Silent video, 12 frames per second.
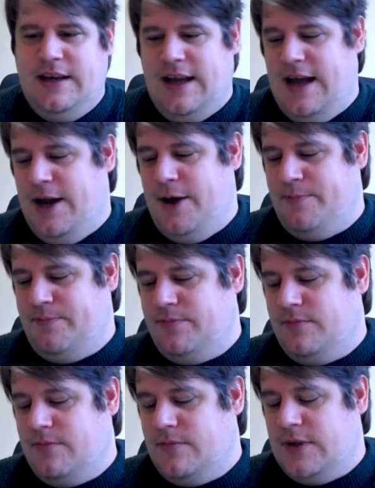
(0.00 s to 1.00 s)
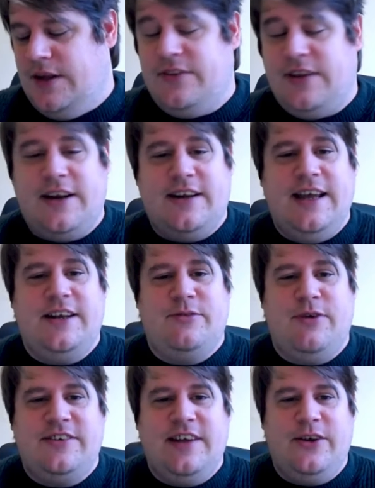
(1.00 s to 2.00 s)
Then again,
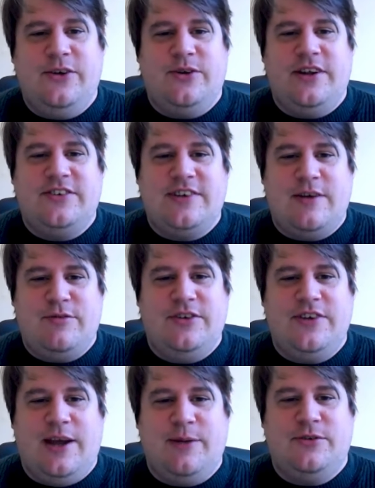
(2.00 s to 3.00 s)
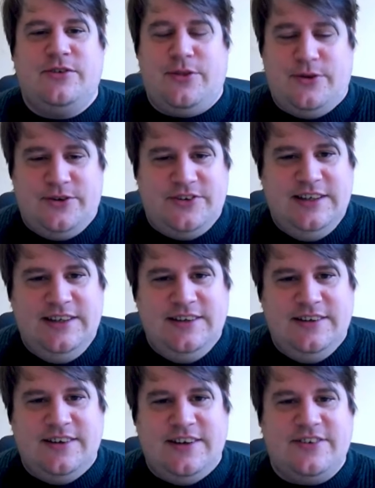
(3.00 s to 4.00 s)
if I tell you that 7 times
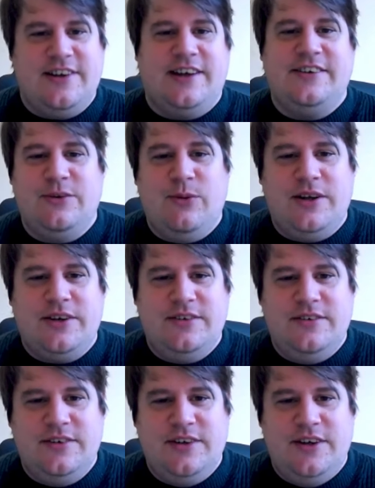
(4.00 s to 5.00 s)
13 is 91,